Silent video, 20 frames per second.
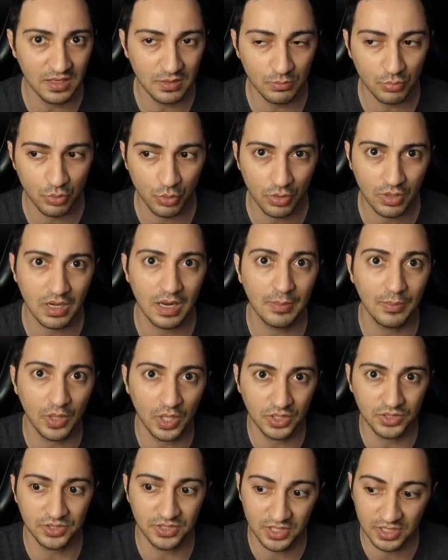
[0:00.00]
program
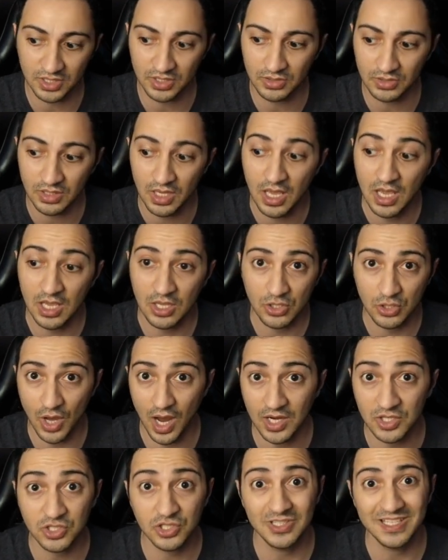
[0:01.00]
until you
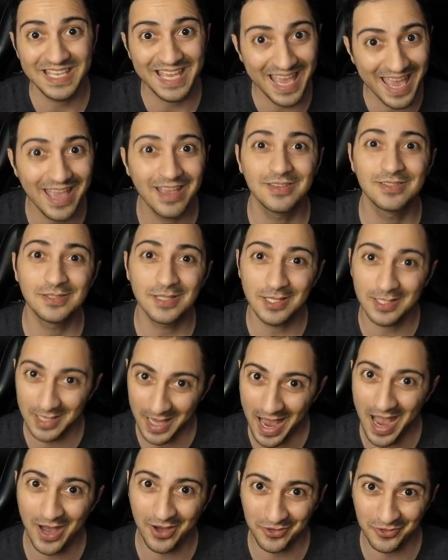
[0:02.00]
actually exit
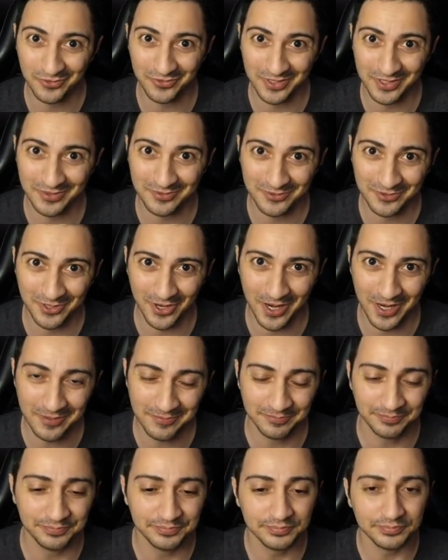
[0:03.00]
out of it,
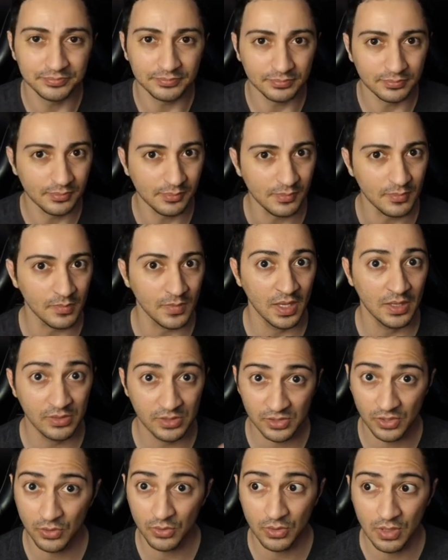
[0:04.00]
right?
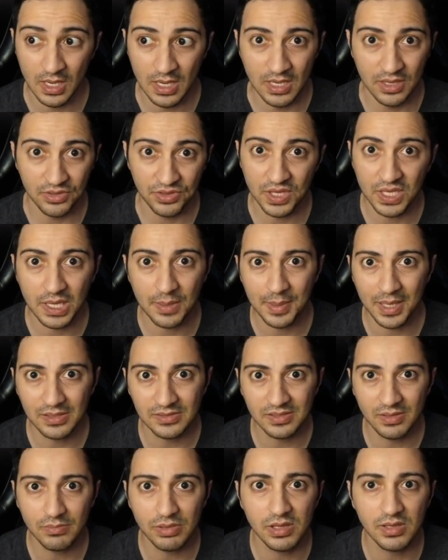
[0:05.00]
So think about
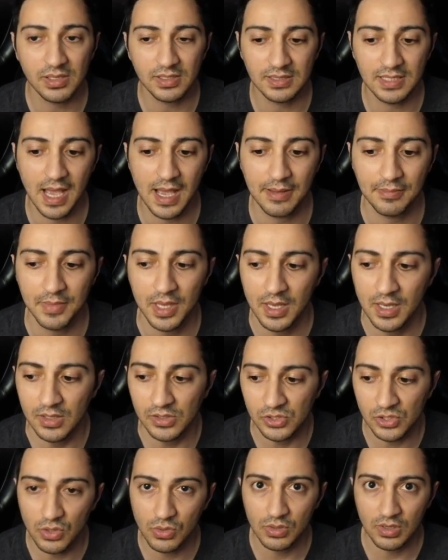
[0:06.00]
something like that.
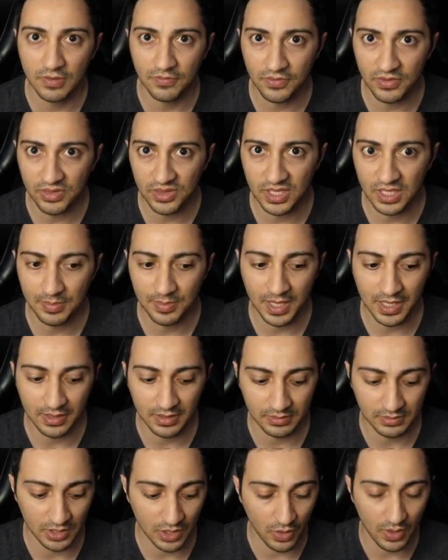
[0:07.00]
So if you think about
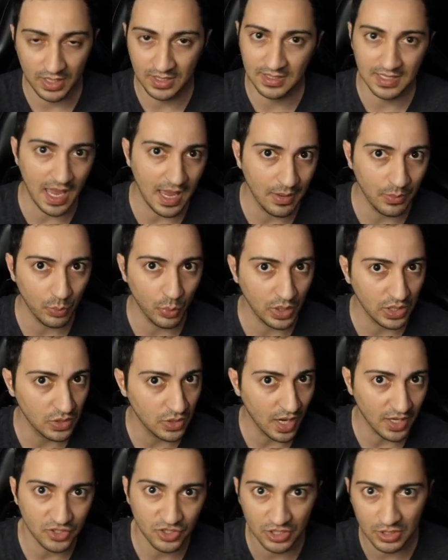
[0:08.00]
it, a game, when
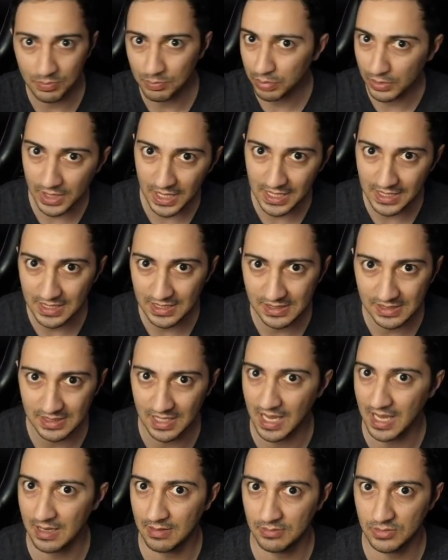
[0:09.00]
you actually play this
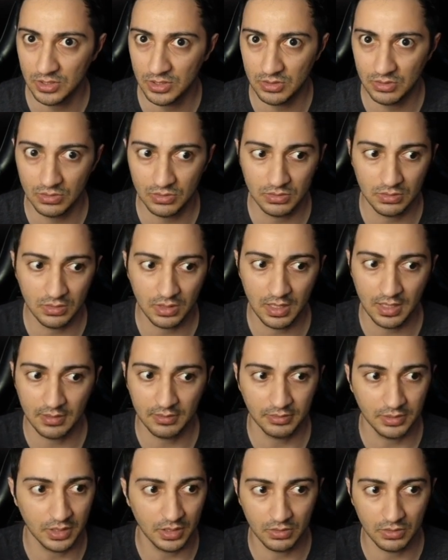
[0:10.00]
game, you
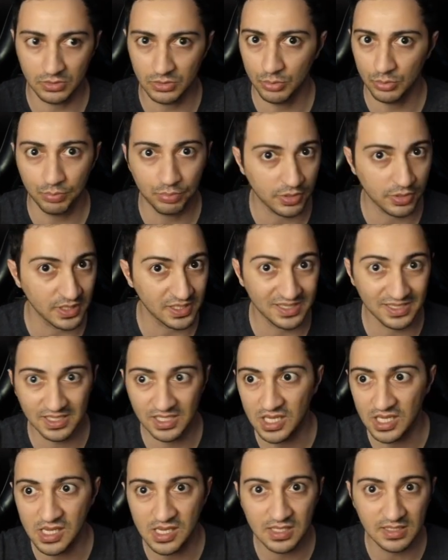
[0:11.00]
press
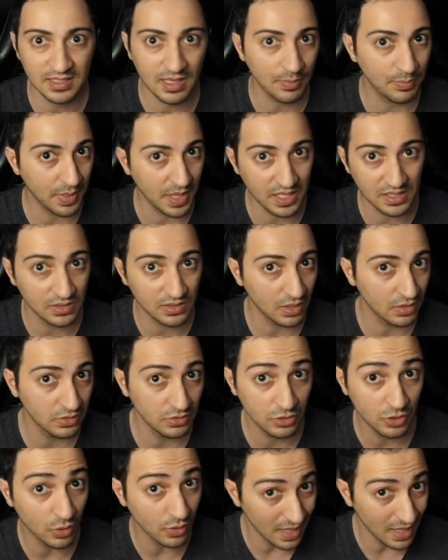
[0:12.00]
keys, and based
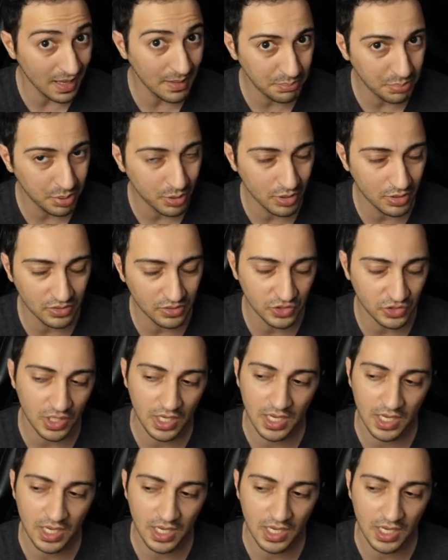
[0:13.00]
on your input,